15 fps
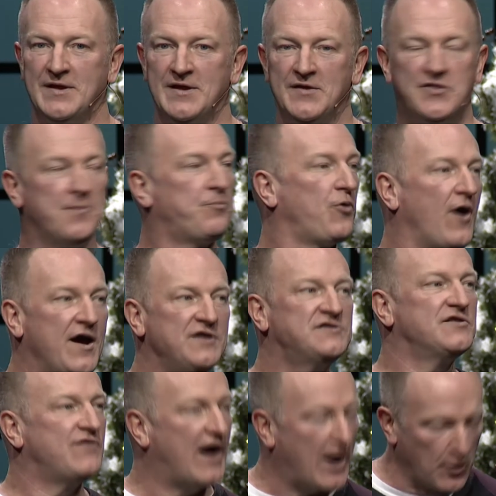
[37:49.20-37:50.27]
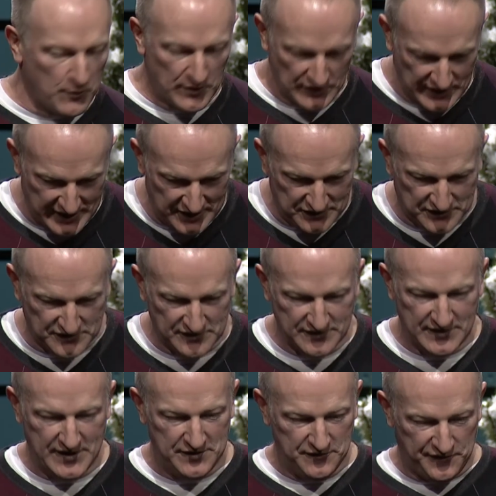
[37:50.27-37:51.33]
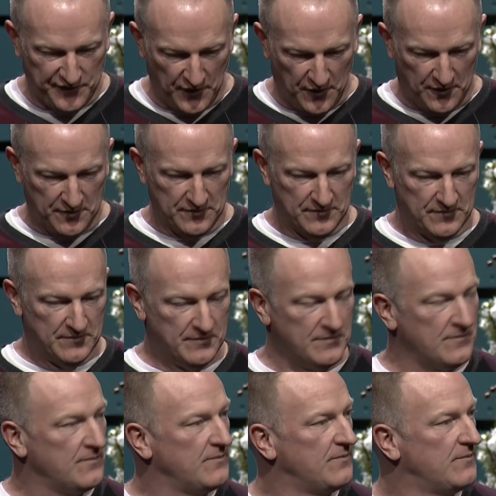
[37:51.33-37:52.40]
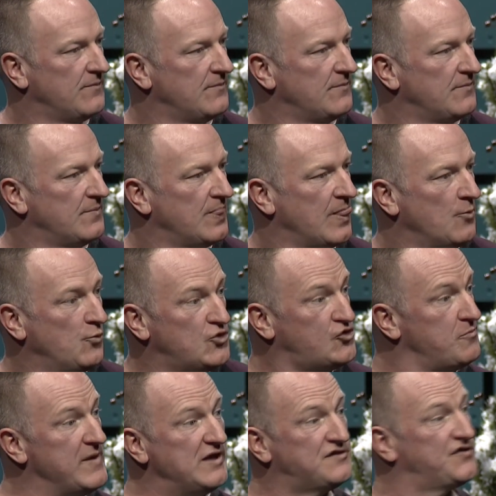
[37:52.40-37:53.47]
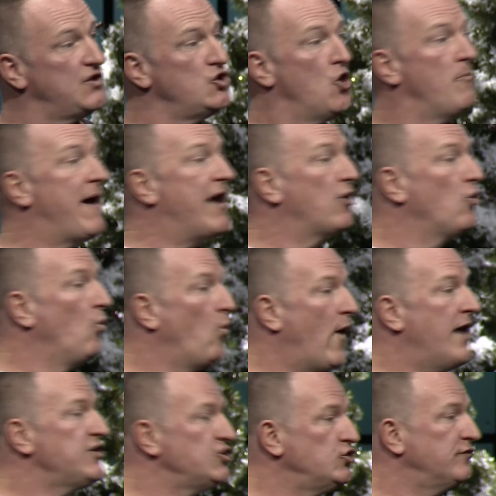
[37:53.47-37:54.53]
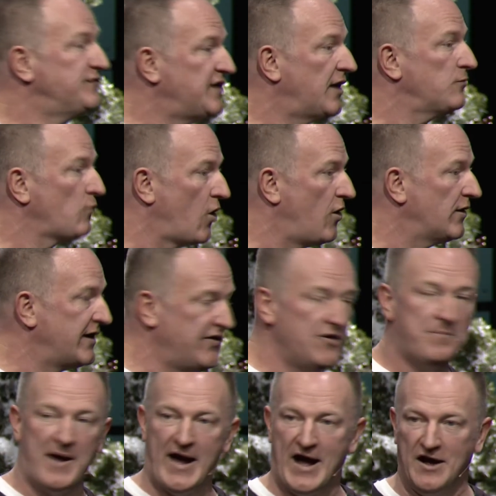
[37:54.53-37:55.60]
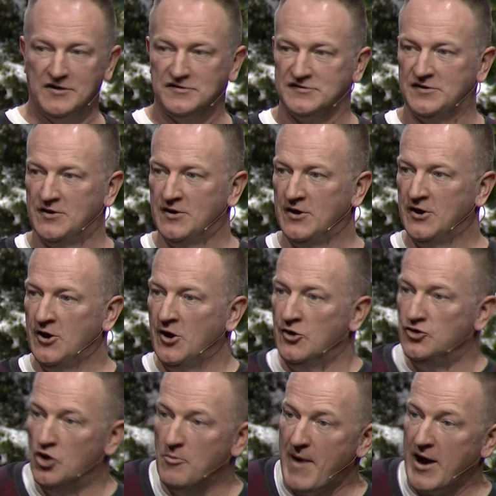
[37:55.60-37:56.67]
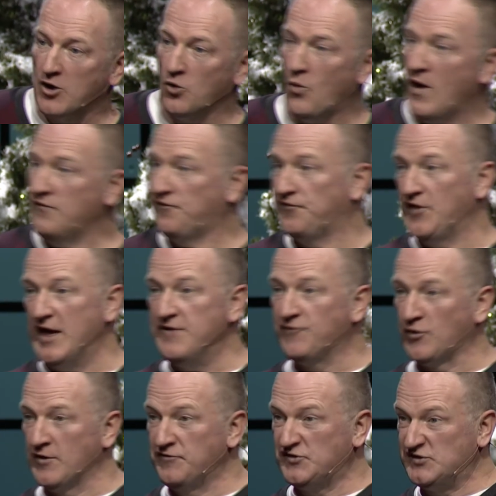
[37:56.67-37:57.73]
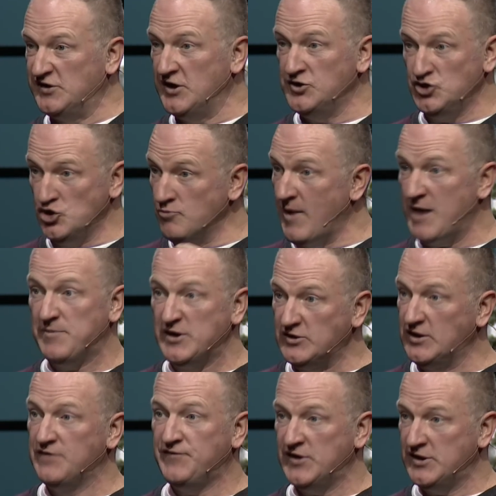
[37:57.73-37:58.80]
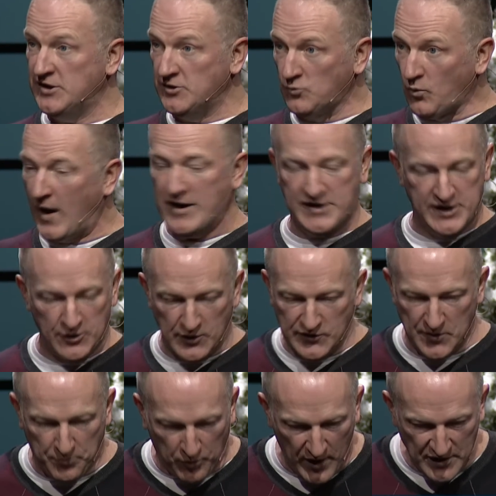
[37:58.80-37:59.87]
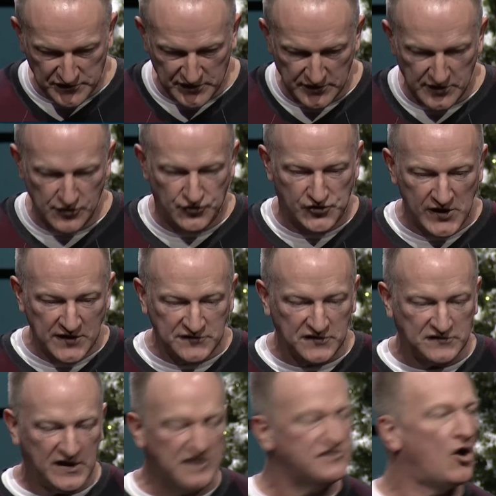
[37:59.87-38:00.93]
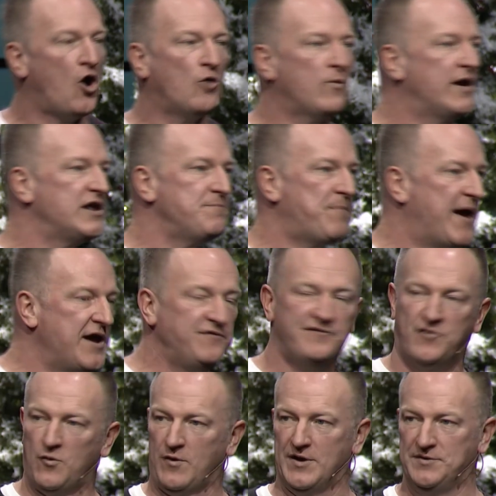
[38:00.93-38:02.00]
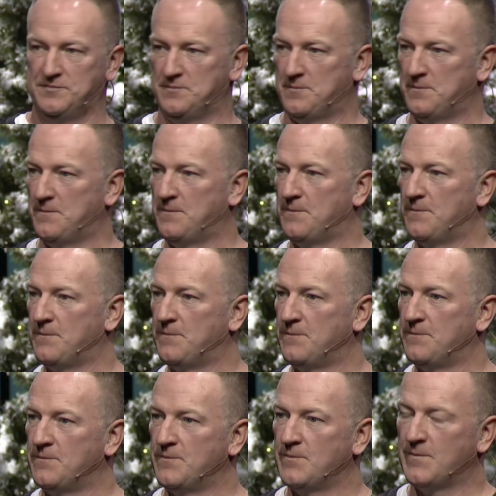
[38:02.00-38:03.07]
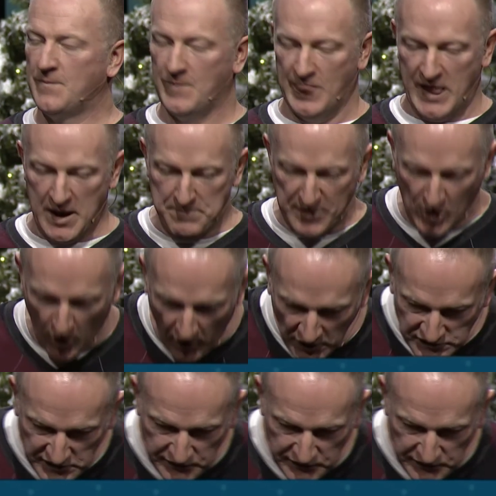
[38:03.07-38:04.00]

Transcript: the price of our release in full. Which means that no matter what you've done wrong in the past, no matter what flavor of sin you may be living in right here in the present, Jesus has already paid for it. And because